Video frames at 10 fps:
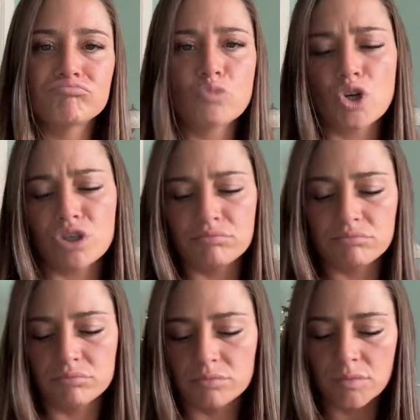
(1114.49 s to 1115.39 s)
We're good.
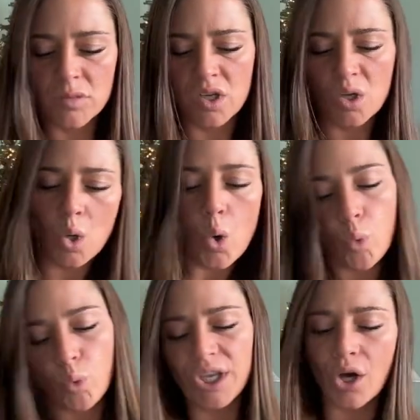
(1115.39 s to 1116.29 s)

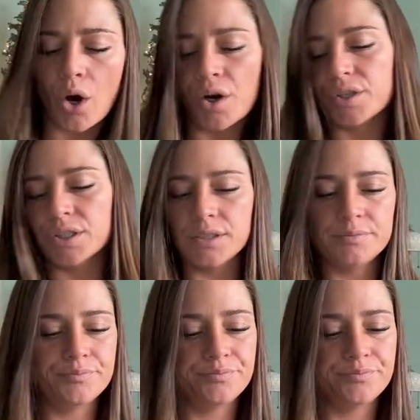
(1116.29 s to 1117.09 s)
We are good.